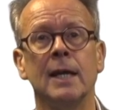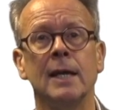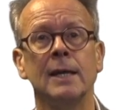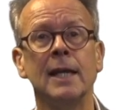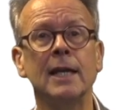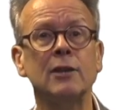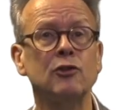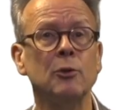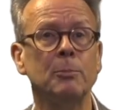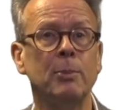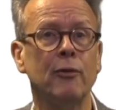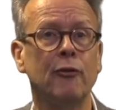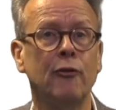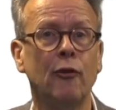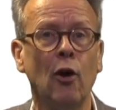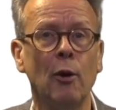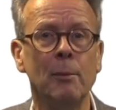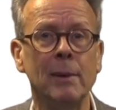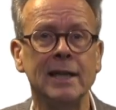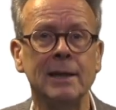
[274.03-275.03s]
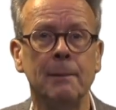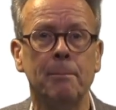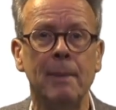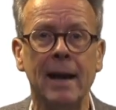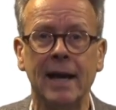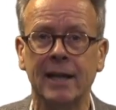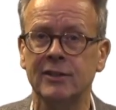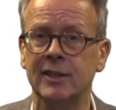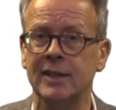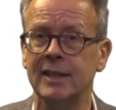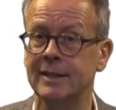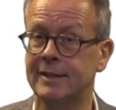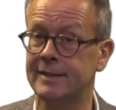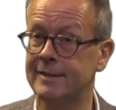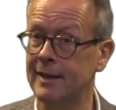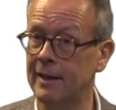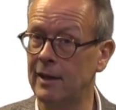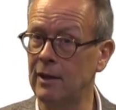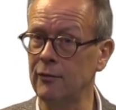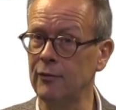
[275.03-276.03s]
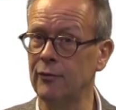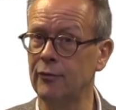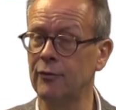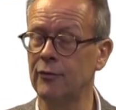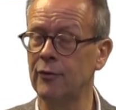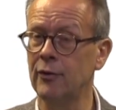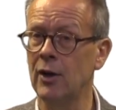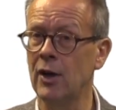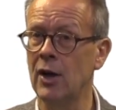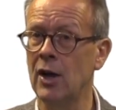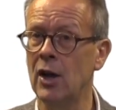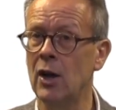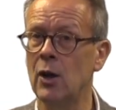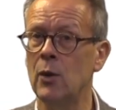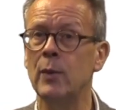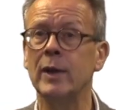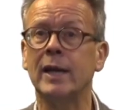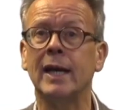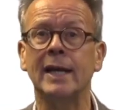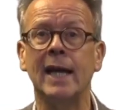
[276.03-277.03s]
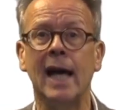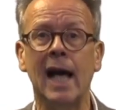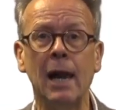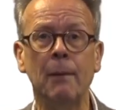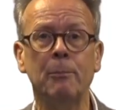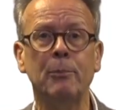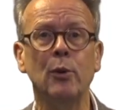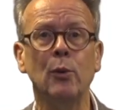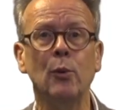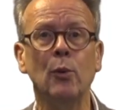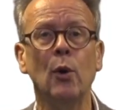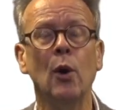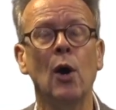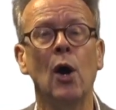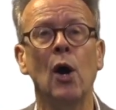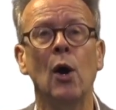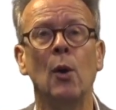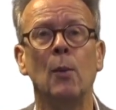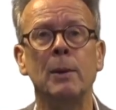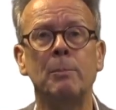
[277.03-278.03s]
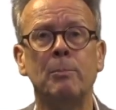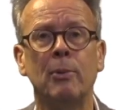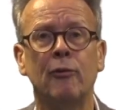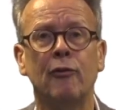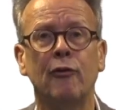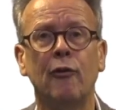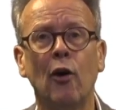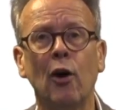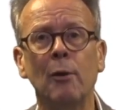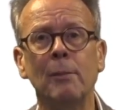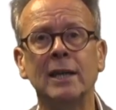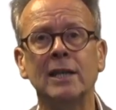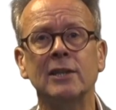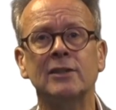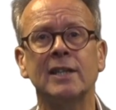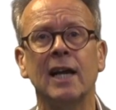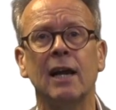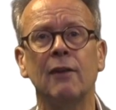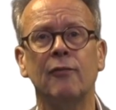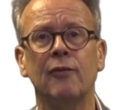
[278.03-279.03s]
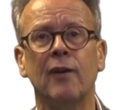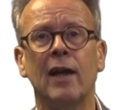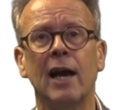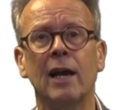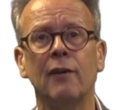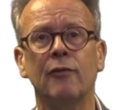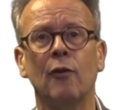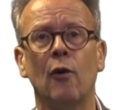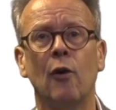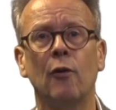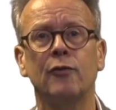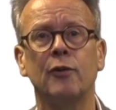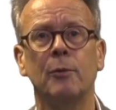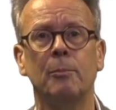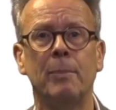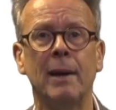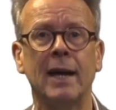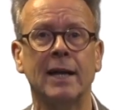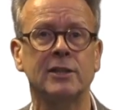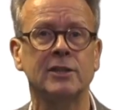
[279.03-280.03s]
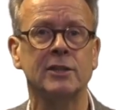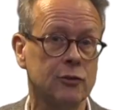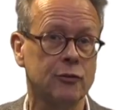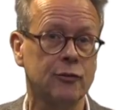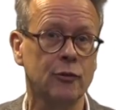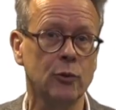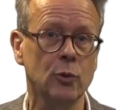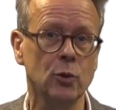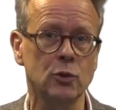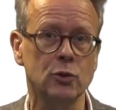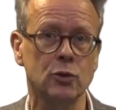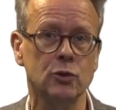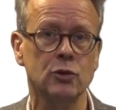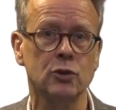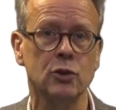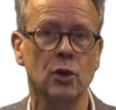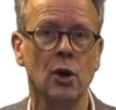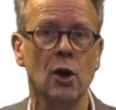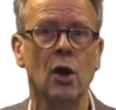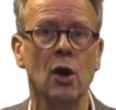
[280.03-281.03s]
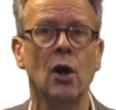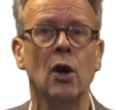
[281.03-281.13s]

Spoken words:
Next to performing the packaging itself, we can help you with performing the shelf life of the packaged foods,